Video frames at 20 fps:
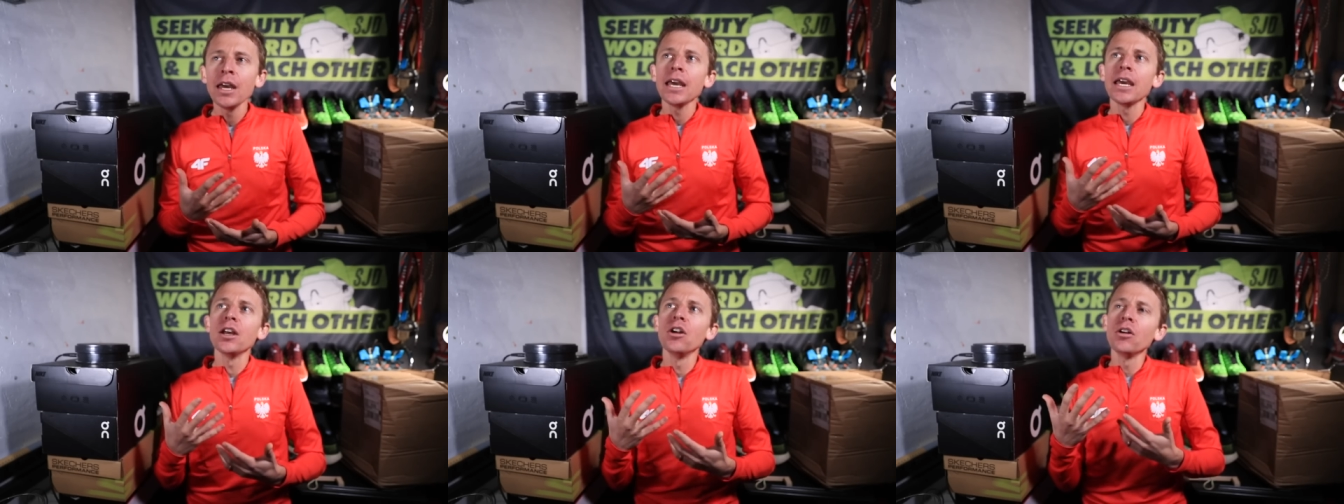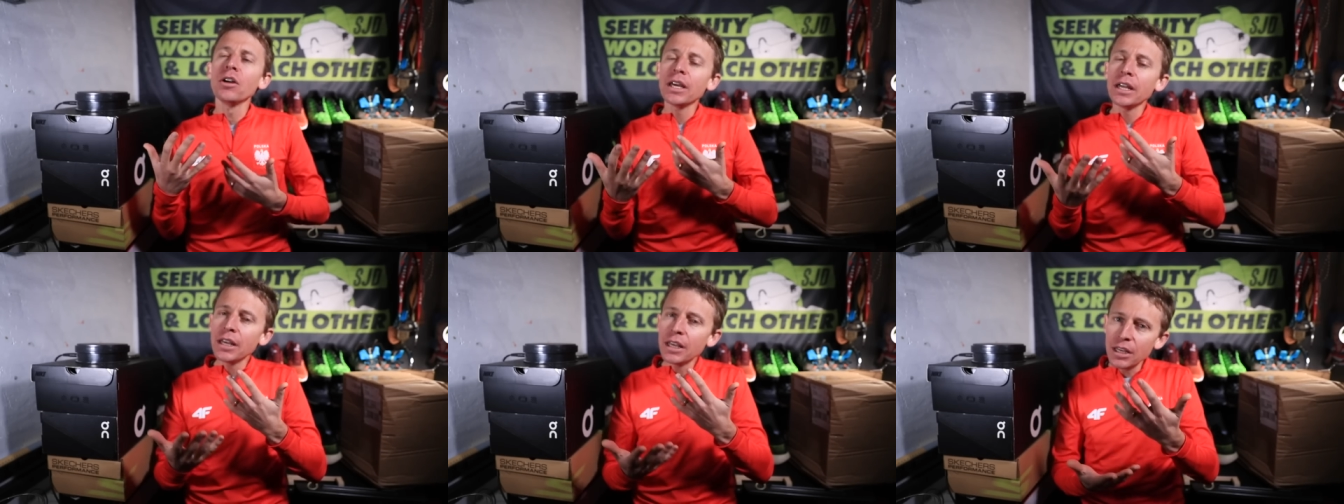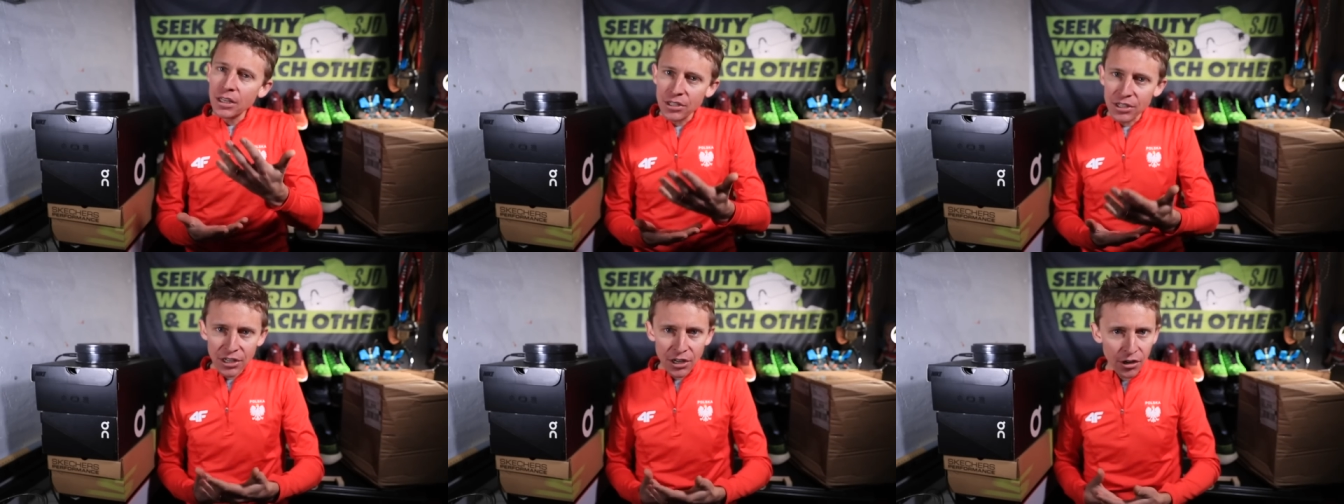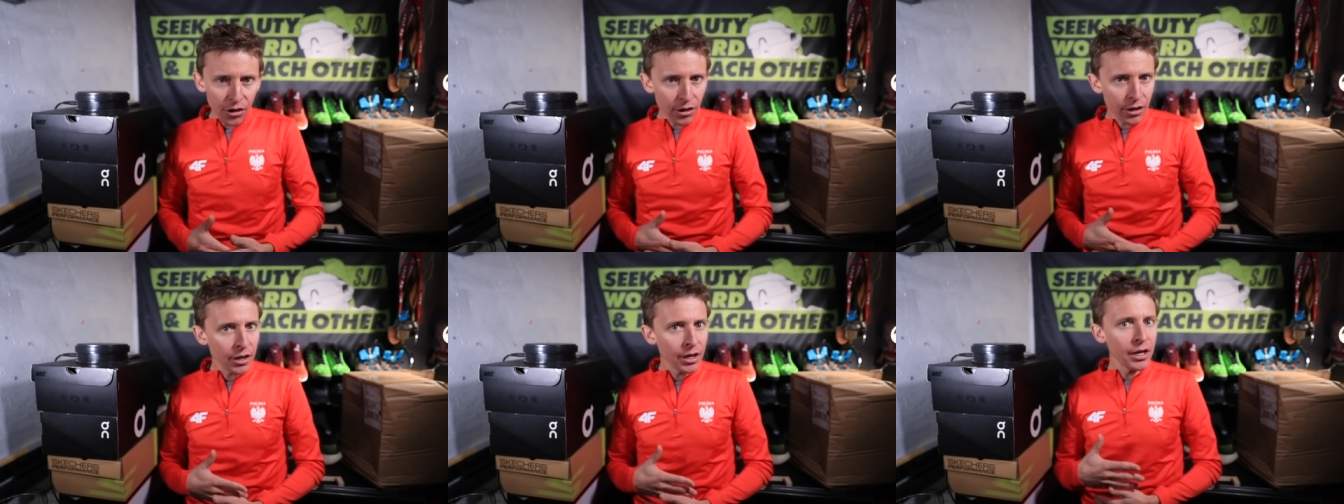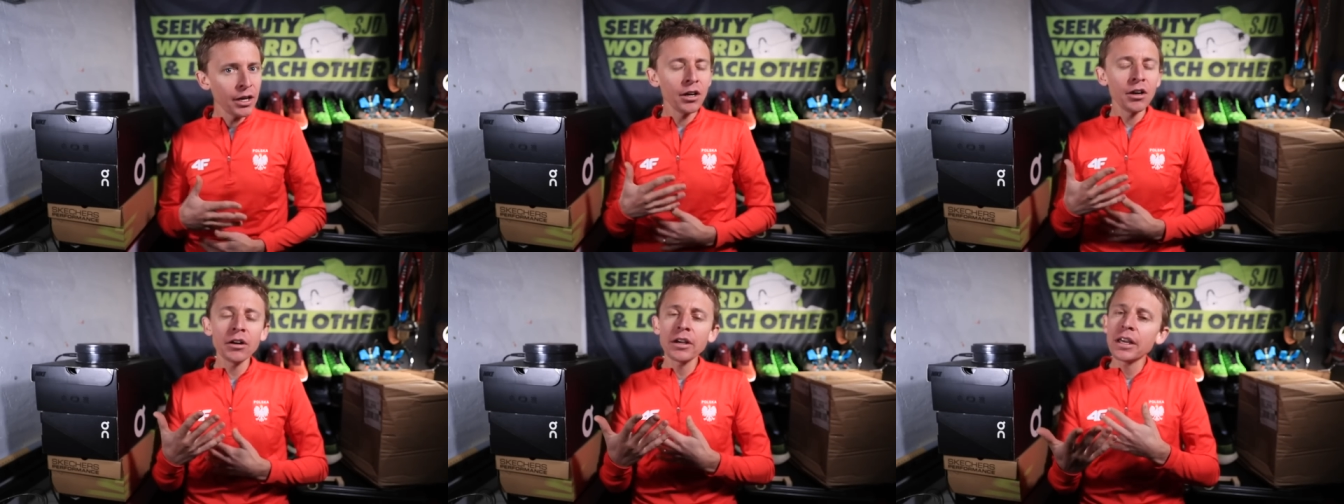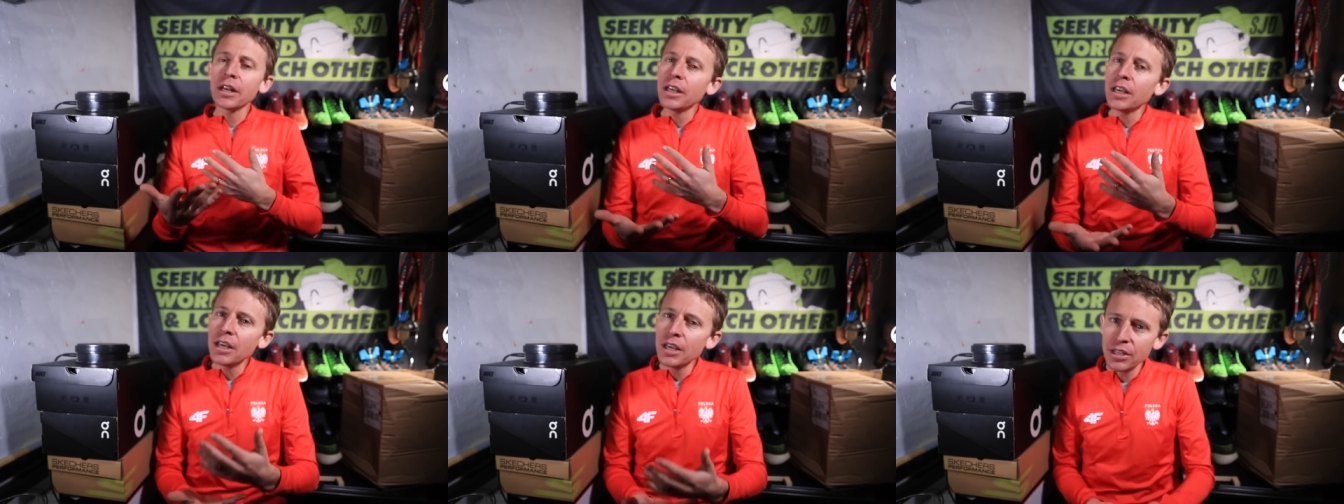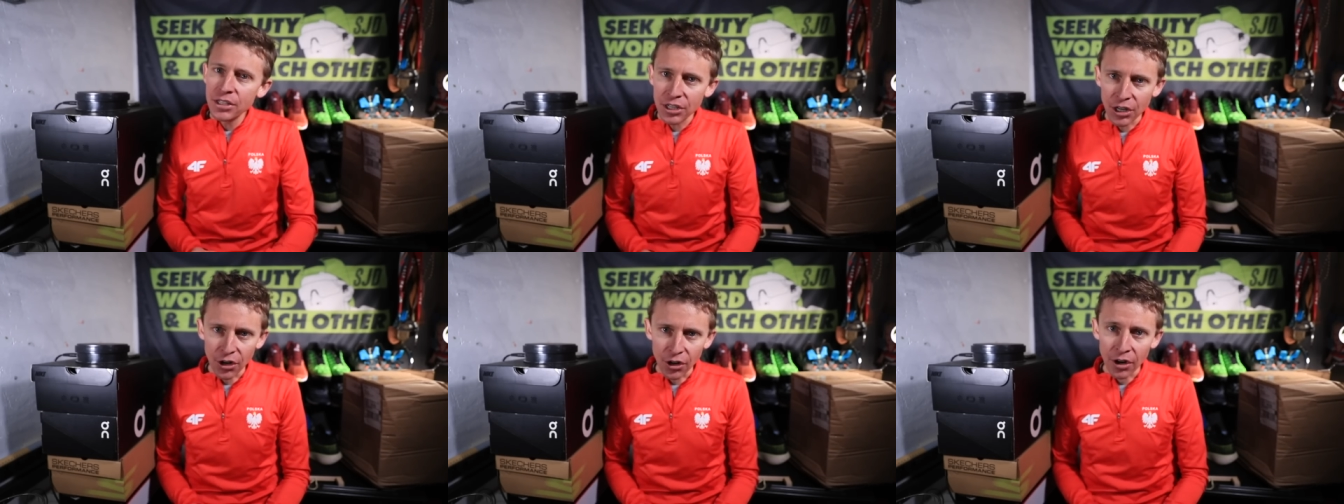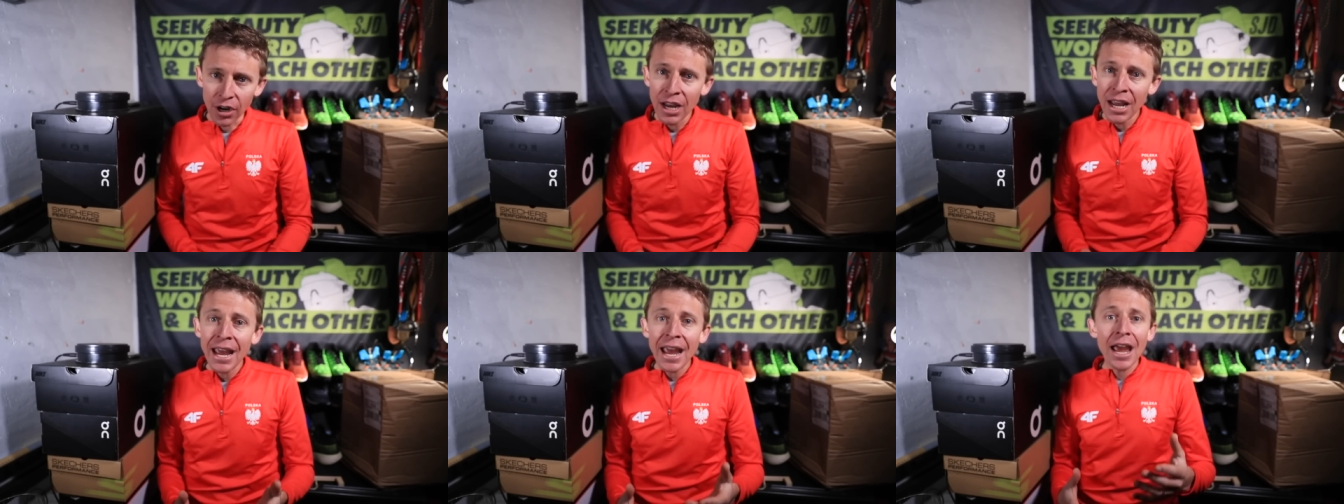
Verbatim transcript: it'll get easier and it'll get easier.